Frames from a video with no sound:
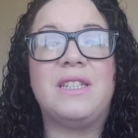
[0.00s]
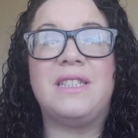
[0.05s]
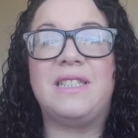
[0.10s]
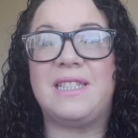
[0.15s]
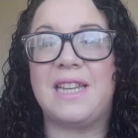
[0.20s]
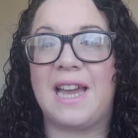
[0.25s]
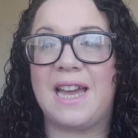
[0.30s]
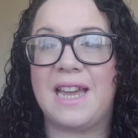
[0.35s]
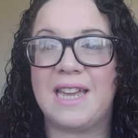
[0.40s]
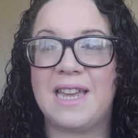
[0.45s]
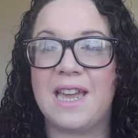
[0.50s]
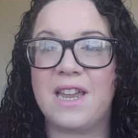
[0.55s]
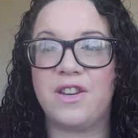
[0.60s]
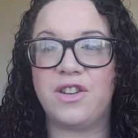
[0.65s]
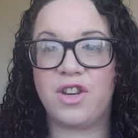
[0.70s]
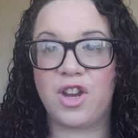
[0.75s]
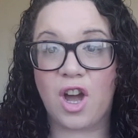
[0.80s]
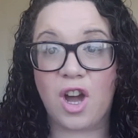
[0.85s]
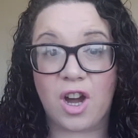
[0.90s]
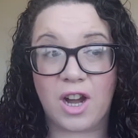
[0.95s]
day
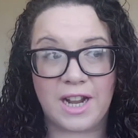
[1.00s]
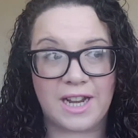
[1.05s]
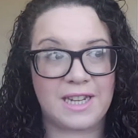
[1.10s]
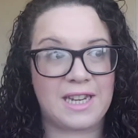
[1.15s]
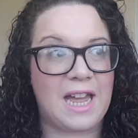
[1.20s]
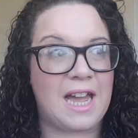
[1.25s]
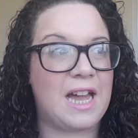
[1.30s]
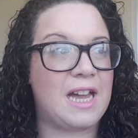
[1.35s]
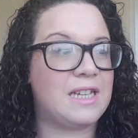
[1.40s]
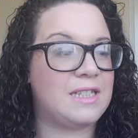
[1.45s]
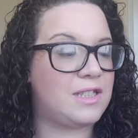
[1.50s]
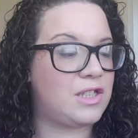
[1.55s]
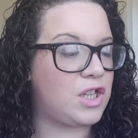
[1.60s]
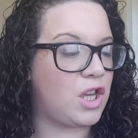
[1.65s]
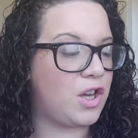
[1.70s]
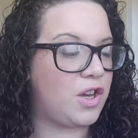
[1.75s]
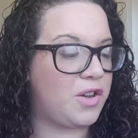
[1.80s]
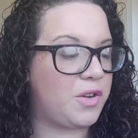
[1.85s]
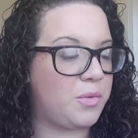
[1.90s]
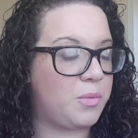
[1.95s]
9.
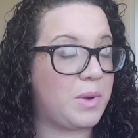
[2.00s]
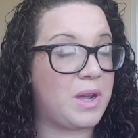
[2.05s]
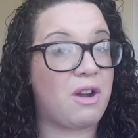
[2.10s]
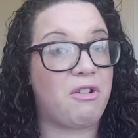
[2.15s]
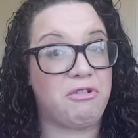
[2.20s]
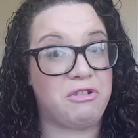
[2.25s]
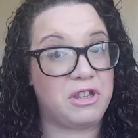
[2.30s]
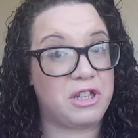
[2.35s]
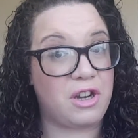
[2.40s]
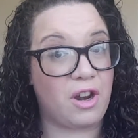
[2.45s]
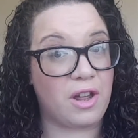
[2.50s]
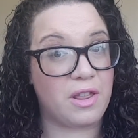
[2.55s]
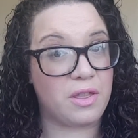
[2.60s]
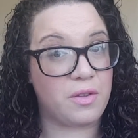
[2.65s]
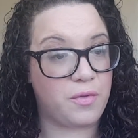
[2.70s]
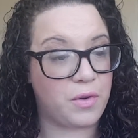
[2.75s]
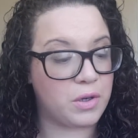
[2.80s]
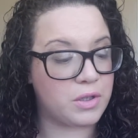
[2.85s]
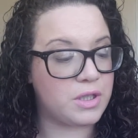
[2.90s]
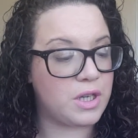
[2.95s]
So we are on the 9th
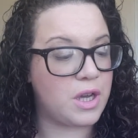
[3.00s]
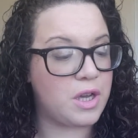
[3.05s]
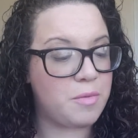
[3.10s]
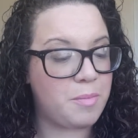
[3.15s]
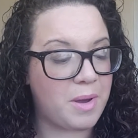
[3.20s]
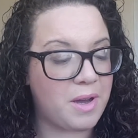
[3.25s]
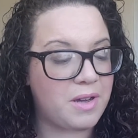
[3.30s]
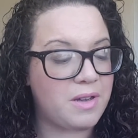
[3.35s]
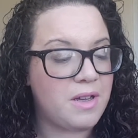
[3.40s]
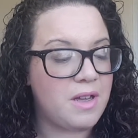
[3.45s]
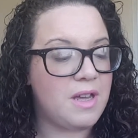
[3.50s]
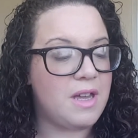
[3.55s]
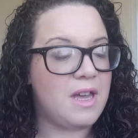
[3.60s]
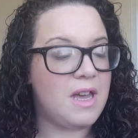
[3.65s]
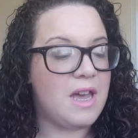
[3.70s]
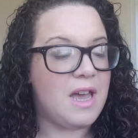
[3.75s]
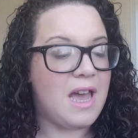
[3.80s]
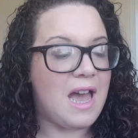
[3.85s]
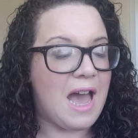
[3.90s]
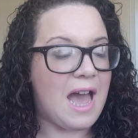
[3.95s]
of October,
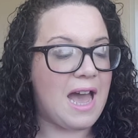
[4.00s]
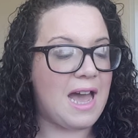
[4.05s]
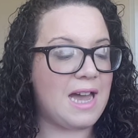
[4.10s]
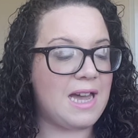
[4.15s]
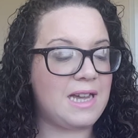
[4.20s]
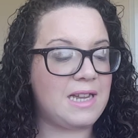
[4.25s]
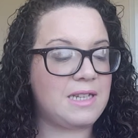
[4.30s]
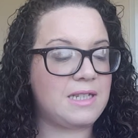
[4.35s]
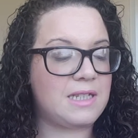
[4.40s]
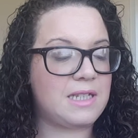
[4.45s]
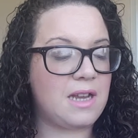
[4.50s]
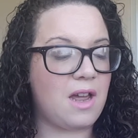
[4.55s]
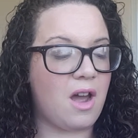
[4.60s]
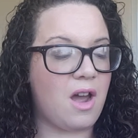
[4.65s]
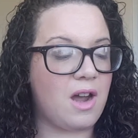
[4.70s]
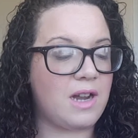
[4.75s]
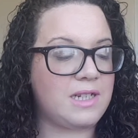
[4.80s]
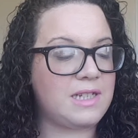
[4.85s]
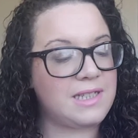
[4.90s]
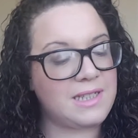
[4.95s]
and
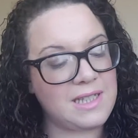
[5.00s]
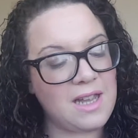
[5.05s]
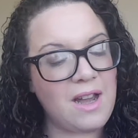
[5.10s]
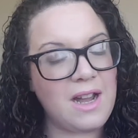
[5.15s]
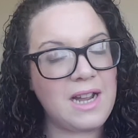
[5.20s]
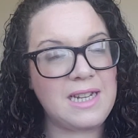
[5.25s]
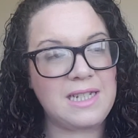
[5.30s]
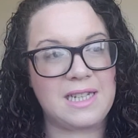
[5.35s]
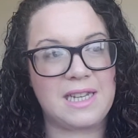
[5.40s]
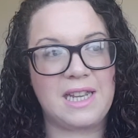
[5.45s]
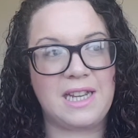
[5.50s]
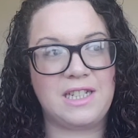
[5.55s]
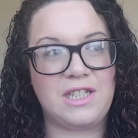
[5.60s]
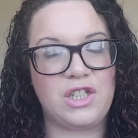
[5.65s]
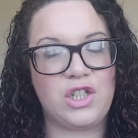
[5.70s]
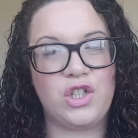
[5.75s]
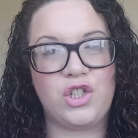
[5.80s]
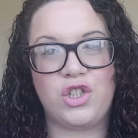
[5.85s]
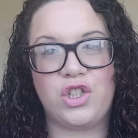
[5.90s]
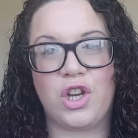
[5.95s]
I decided
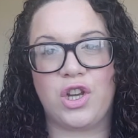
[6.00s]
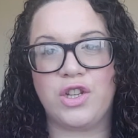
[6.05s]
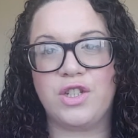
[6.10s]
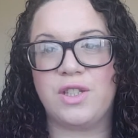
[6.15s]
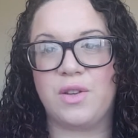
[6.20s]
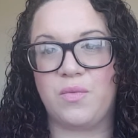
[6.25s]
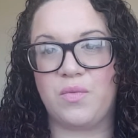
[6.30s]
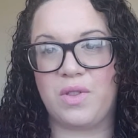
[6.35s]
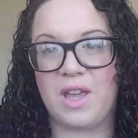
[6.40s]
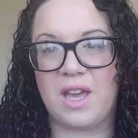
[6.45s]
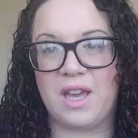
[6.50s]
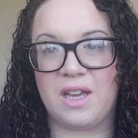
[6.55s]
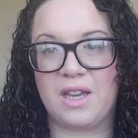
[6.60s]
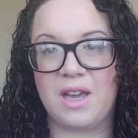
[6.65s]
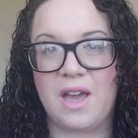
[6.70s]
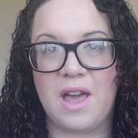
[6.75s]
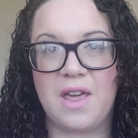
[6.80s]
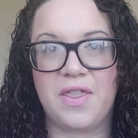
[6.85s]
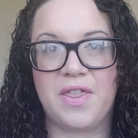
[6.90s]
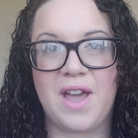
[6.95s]
to show you
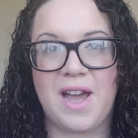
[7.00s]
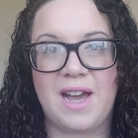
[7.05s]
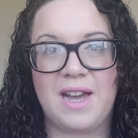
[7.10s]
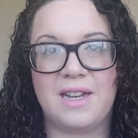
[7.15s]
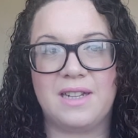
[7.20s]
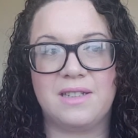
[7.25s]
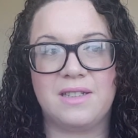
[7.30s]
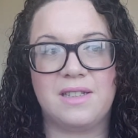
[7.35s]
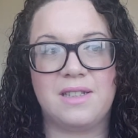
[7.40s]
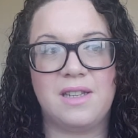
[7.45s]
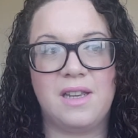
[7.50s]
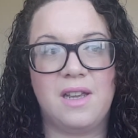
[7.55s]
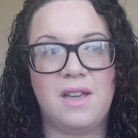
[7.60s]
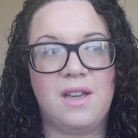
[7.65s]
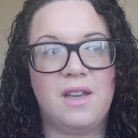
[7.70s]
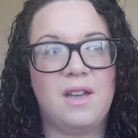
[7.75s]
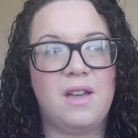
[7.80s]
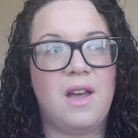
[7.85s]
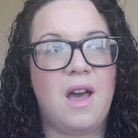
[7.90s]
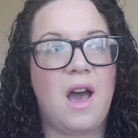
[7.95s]
something that
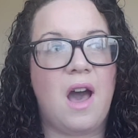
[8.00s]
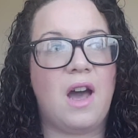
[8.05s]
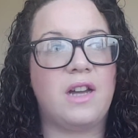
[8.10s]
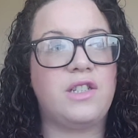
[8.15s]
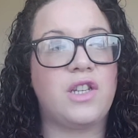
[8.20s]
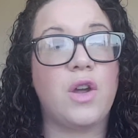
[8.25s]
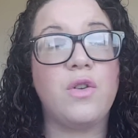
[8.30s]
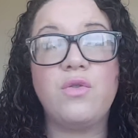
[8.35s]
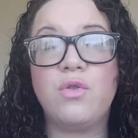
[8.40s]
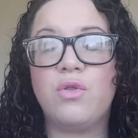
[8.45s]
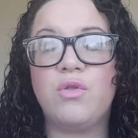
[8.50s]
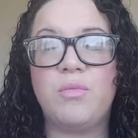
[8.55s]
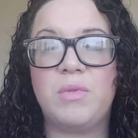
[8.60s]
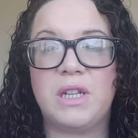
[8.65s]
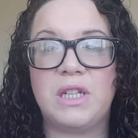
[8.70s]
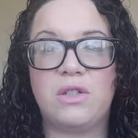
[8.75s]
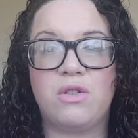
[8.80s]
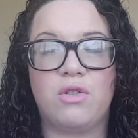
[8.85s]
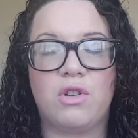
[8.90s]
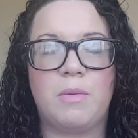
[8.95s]
I don't
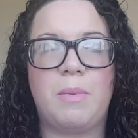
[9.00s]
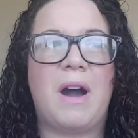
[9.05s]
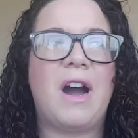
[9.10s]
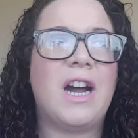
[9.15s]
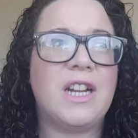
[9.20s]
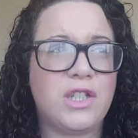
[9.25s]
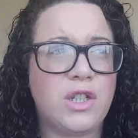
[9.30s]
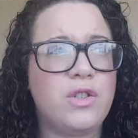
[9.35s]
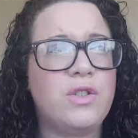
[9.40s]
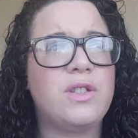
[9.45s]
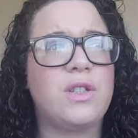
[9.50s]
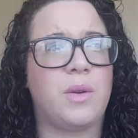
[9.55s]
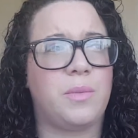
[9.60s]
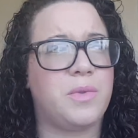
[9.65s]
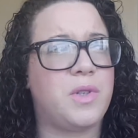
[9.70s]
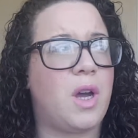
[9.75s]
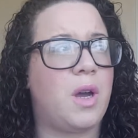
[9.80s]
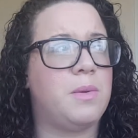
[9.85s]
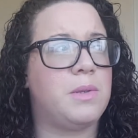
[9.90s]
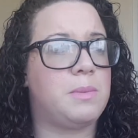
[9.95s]
normally talk about. I do
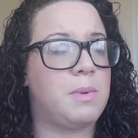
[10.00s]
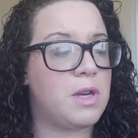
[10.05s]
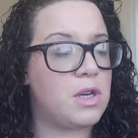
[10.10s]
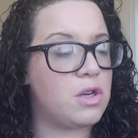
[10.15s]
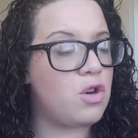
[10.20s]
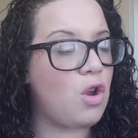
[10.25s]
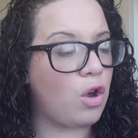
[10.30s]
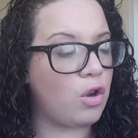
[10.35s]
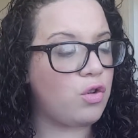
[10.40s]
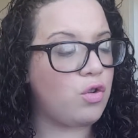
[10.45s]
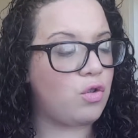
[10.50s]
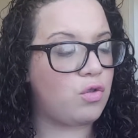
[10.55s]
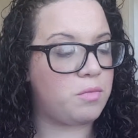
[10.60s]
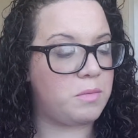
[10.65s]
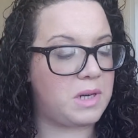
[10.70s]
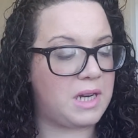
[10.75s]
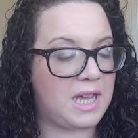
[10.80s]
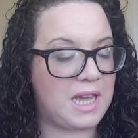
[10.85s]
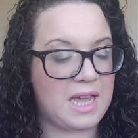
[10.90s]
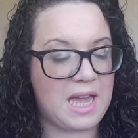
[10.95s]
sometimes, but not
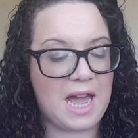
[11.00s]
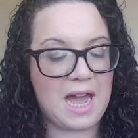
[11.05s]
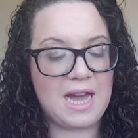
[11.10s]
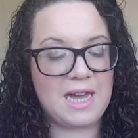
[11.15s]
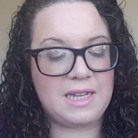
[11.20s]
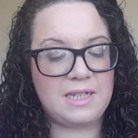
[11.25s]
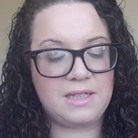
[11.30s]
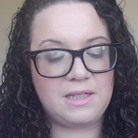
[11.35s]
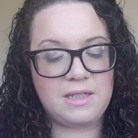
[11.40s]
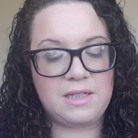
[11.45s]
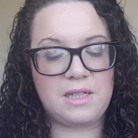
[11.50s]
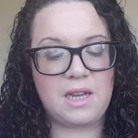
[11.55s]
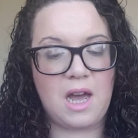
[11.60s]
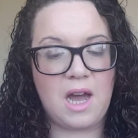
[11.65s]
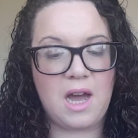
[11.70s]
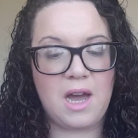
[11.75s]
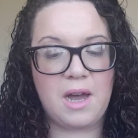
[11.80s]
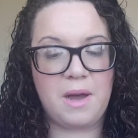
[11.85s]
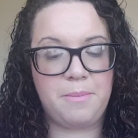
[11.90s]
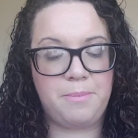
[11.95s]
normally. And
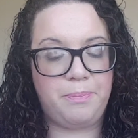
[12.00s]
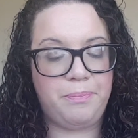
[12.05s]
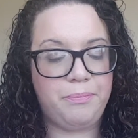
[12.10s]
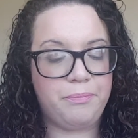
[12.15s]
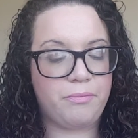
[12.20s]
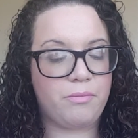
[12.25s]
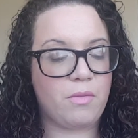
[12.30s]
I'm